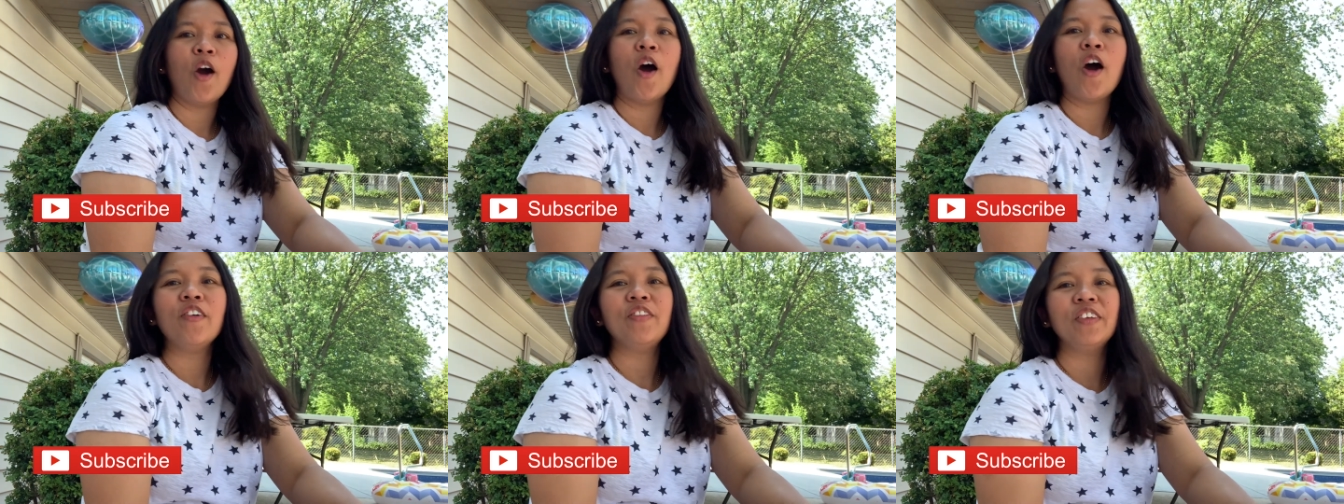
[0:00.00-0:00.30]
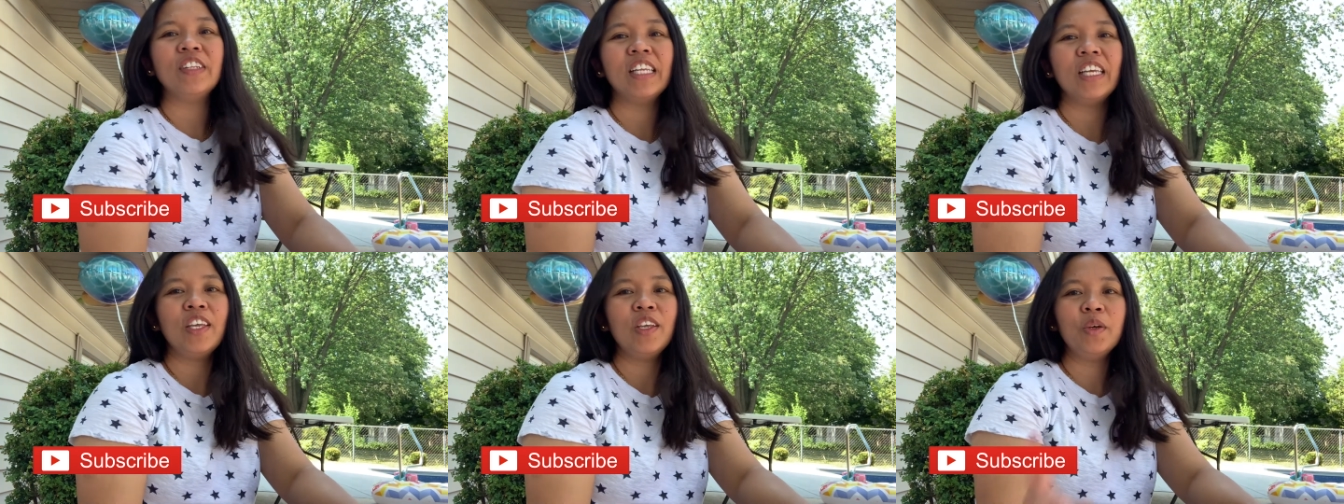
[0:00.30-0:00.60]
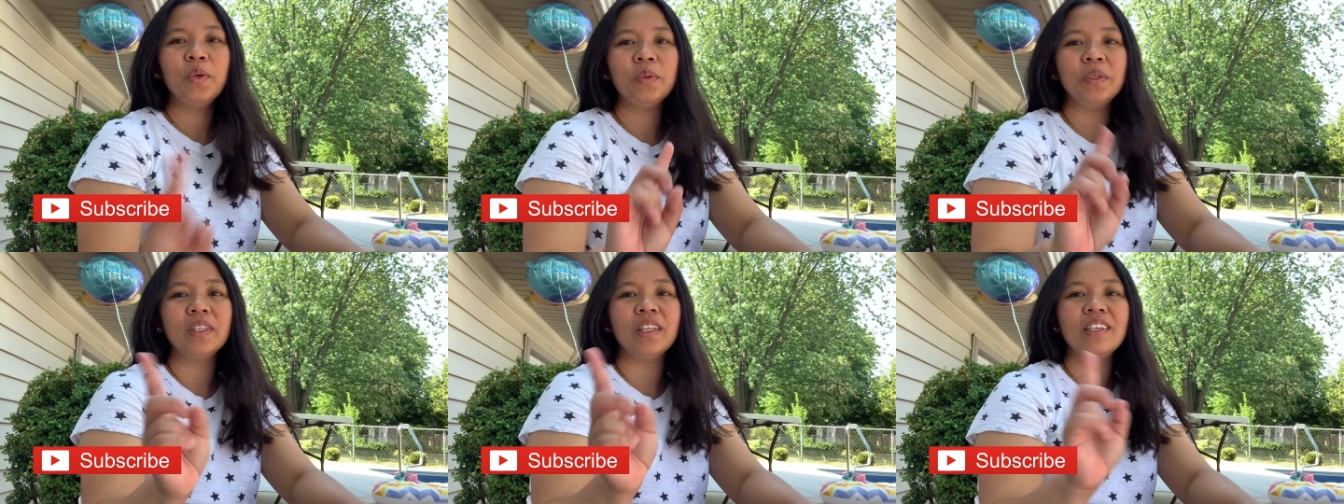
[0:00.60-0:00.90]
Hopefully you
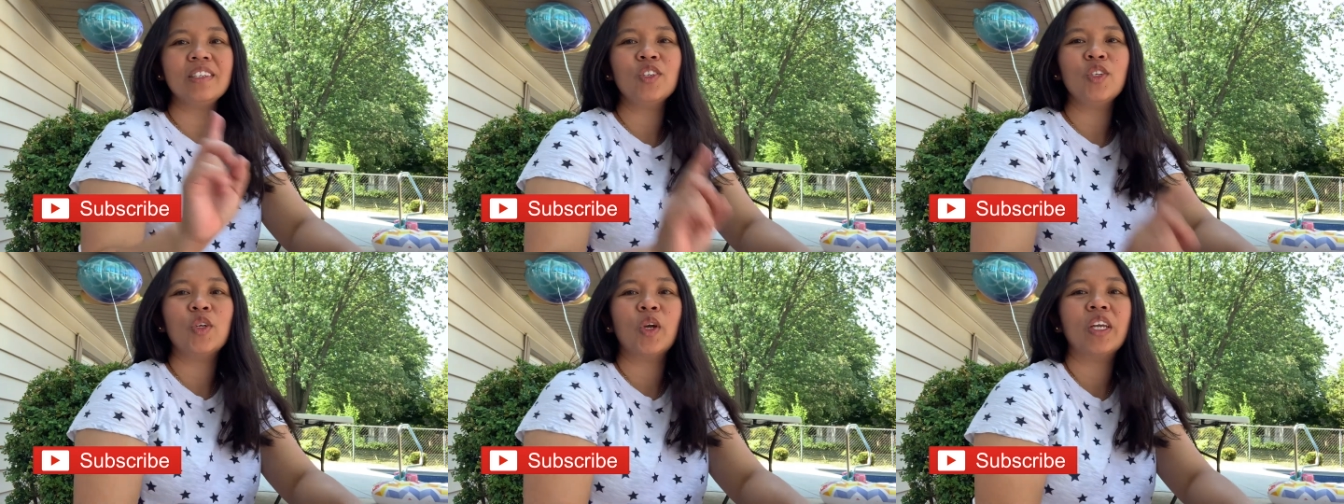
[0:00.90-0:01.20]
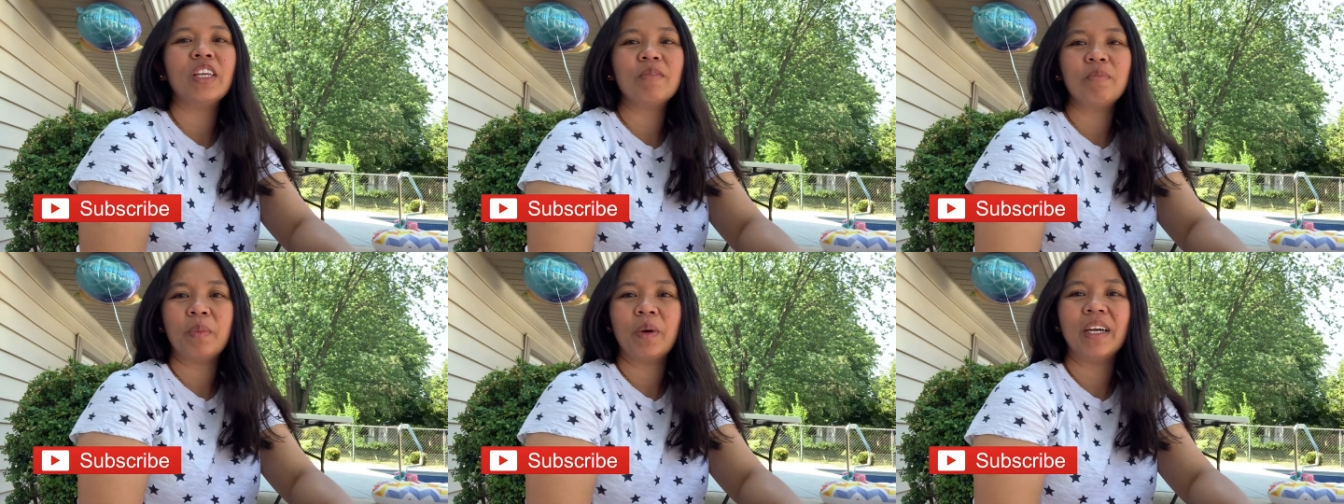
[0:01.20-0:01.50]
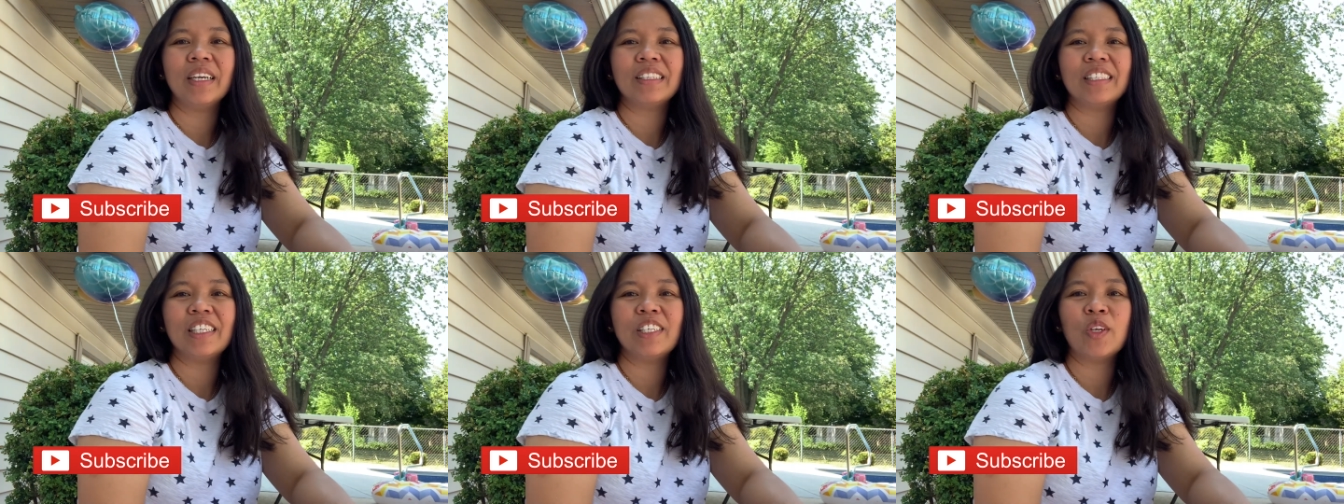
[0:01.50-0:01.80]
will enjoy the
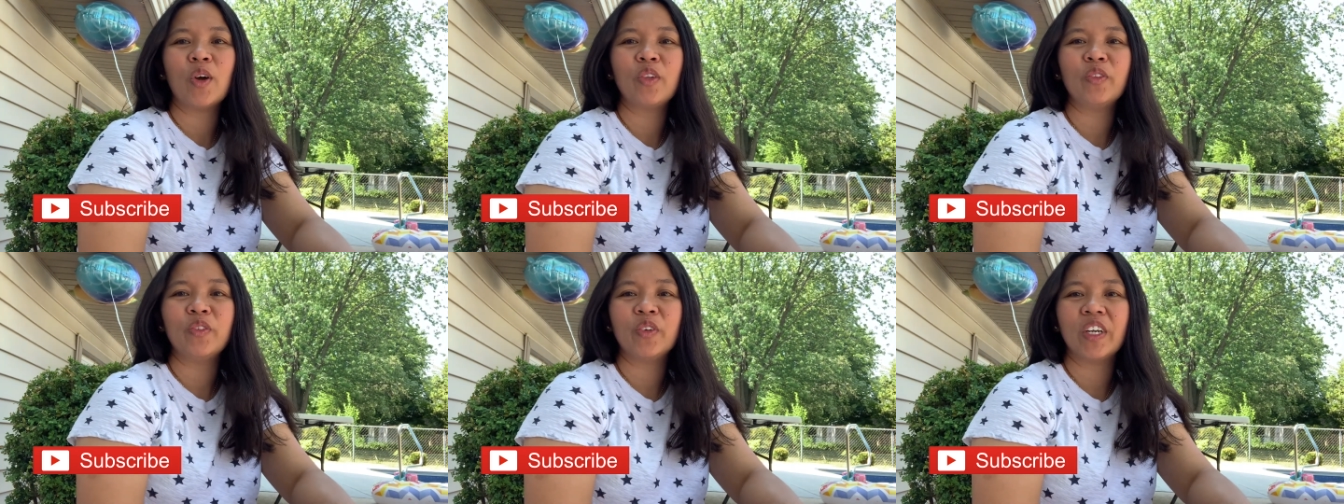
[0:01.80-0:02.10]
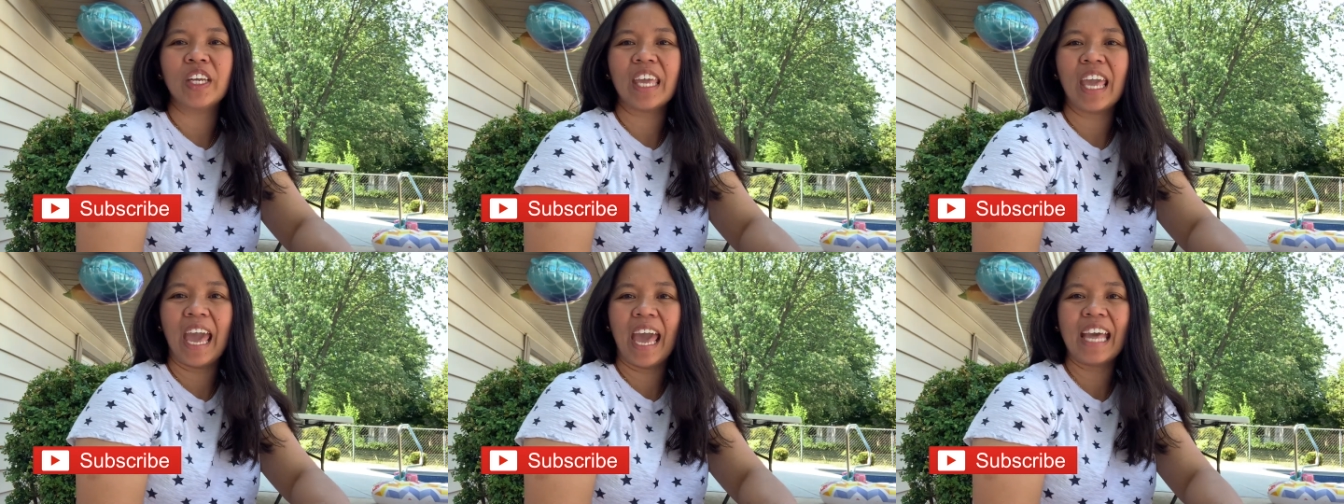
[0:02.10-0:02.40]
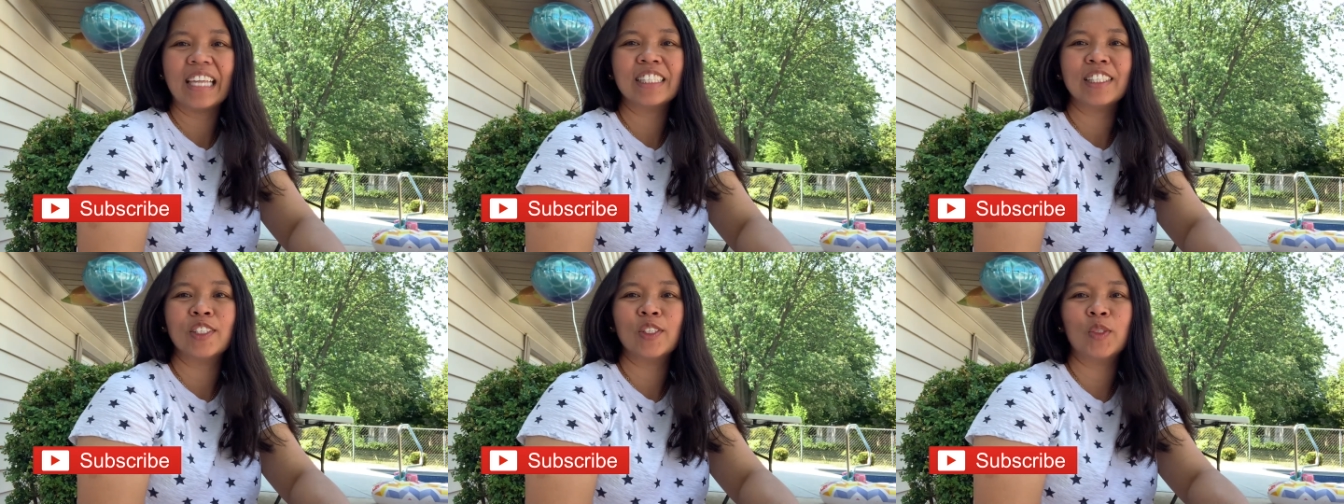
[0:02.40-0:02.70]
party. Don't
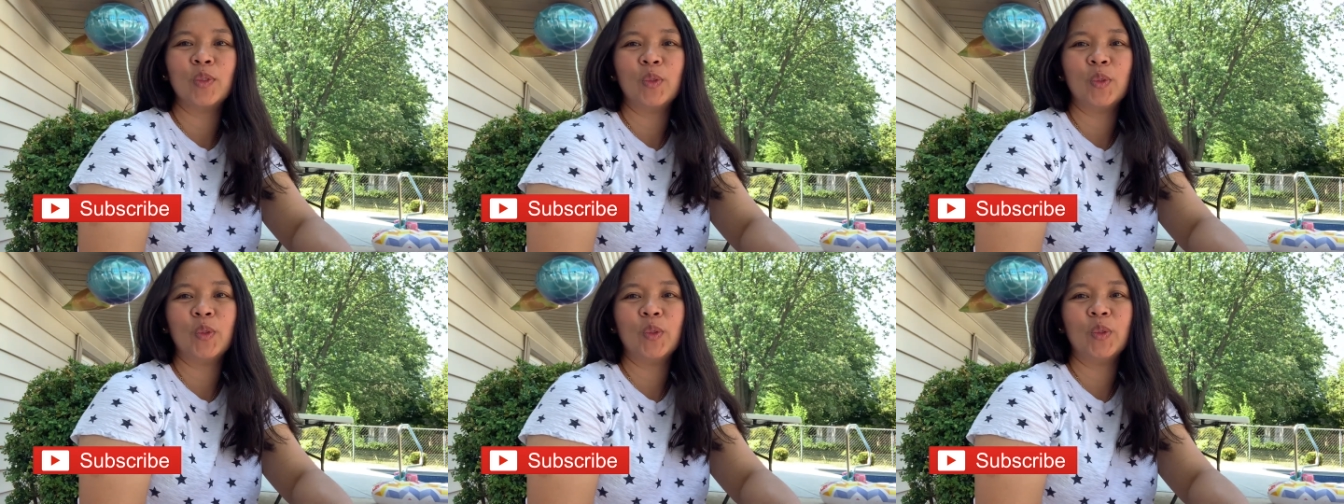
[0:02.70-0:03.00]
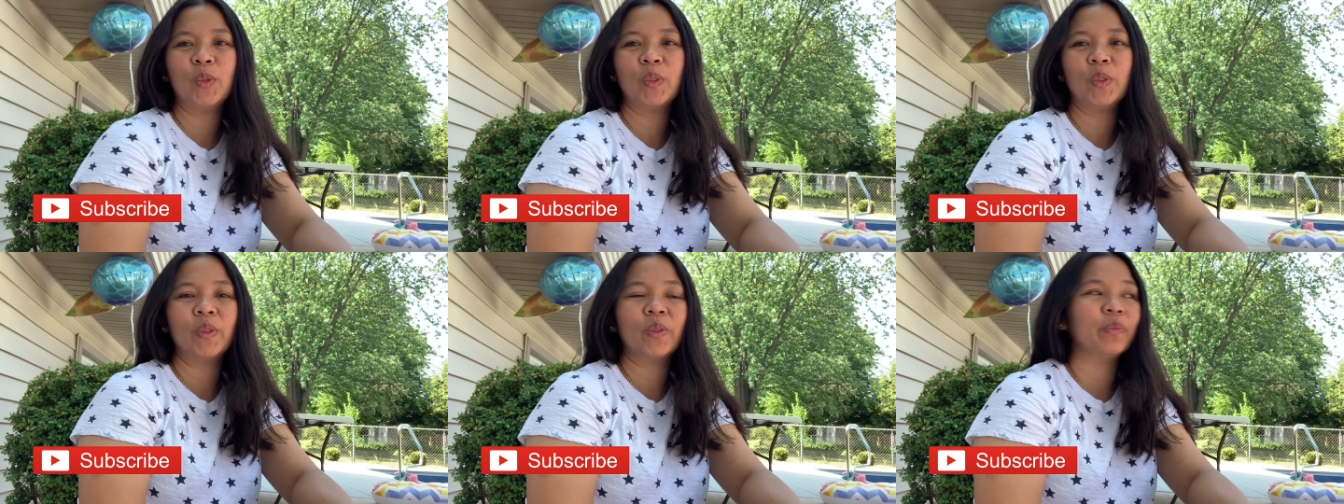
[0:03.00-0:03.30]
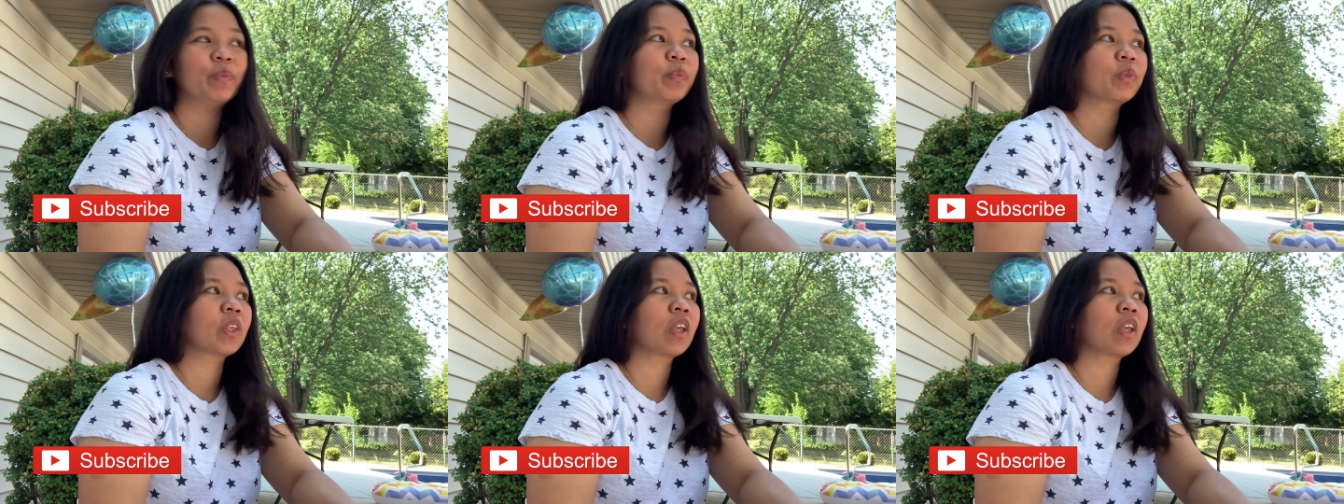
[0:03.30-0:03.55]
forget to